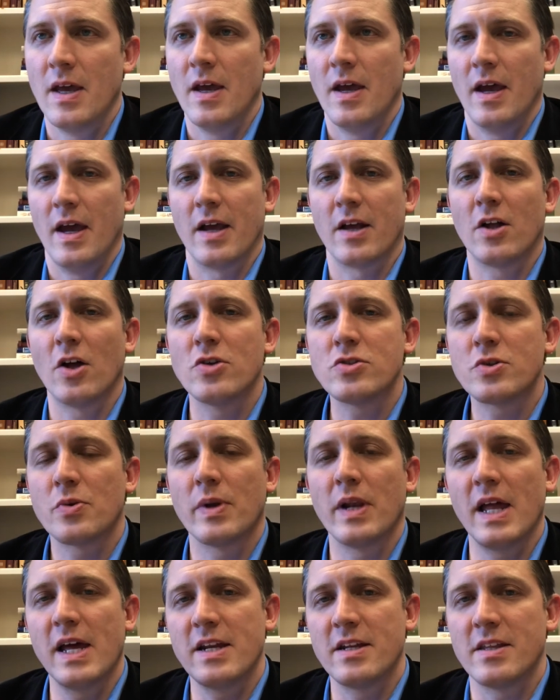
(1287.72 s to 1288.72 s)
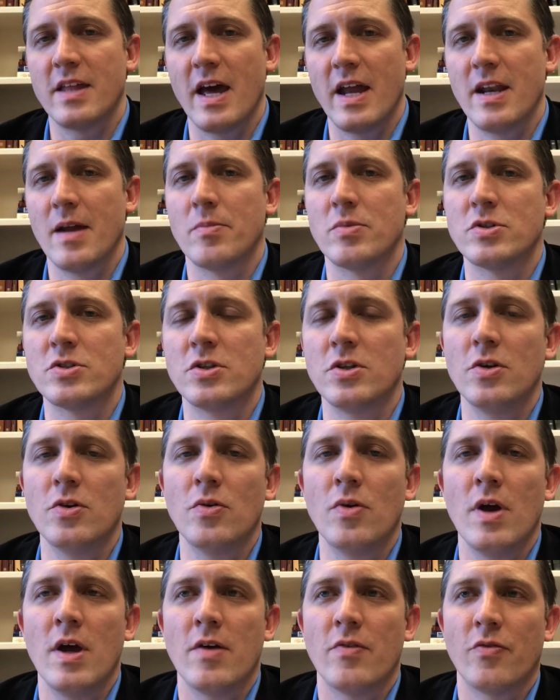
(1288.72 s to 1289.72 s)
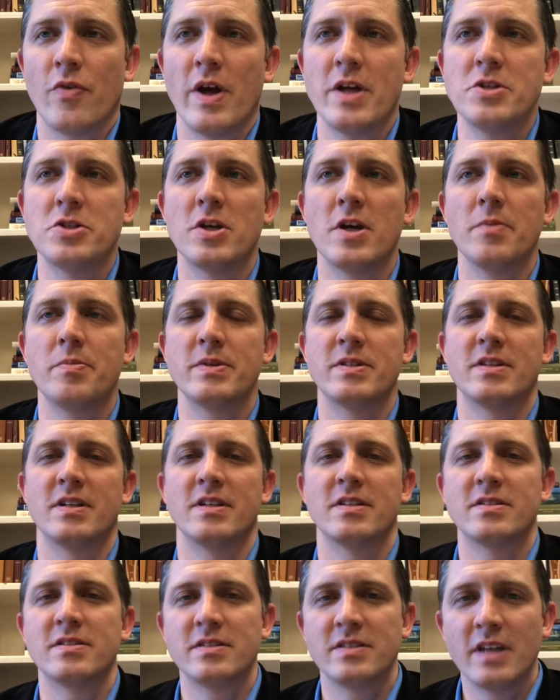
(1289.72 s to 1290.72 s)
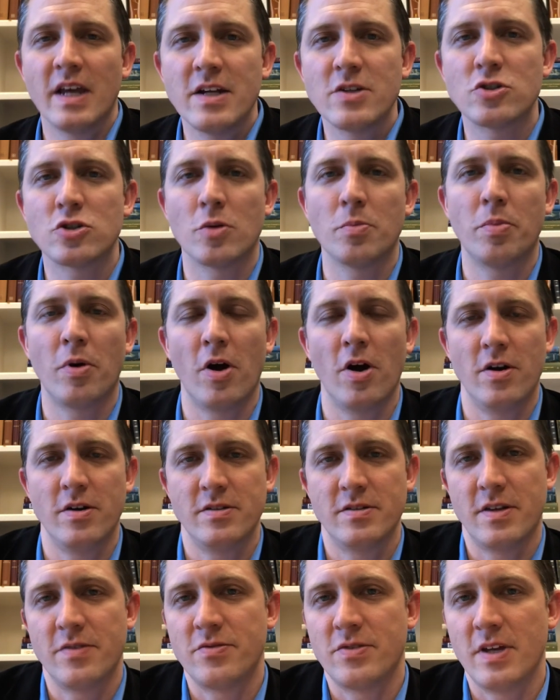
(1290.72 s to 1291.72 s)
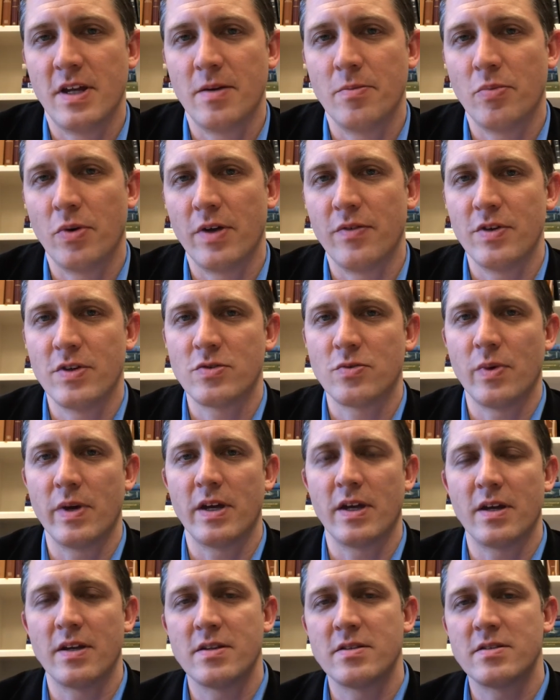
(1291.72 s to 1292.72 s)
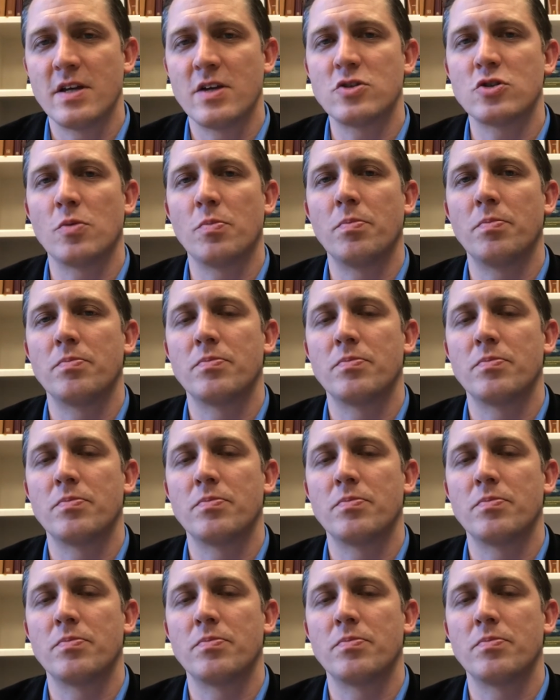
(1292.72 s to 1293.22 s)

And closely related to that, number two, friendship is an essential part, as I've said in previous weeks, an essential